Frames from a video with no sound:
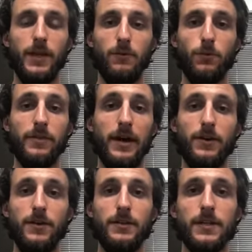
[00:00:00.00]
And
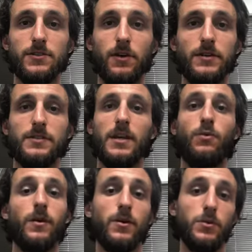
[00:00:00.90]
without it, it's hard to say
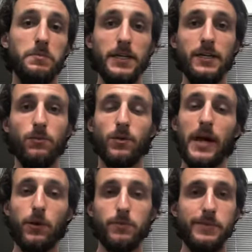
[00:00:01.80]
where he would be, where
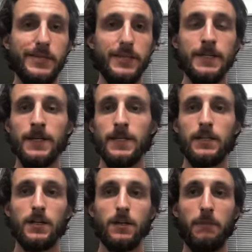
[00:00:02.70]
I would be,
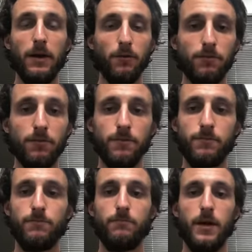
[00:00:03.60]
health,
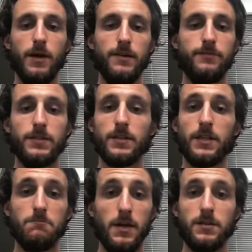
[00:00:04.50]

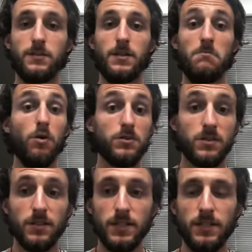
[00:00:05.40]
physically, mentally,
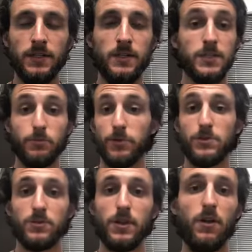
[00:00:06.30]
emotionally,
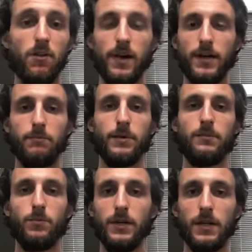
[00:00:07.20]
spiritually, all that.
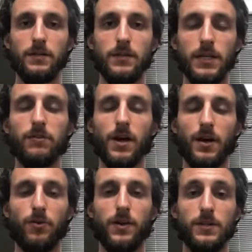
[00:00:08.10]
But we can give a
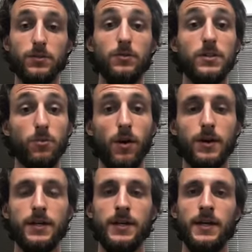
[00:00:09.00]
lot of credit to this
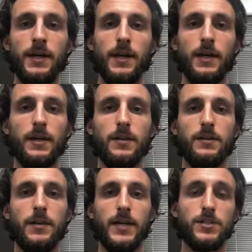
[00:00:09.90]
water.
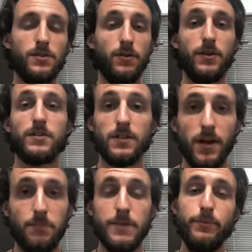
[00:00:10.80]
And I just know that there's a
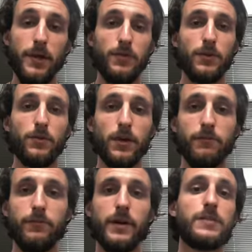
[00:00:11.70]
lot of people out there
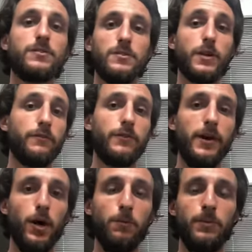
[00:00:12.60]
looking for answers, looking for
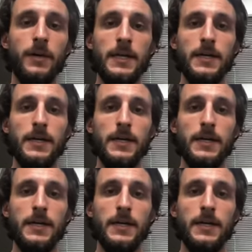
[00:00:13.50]
help.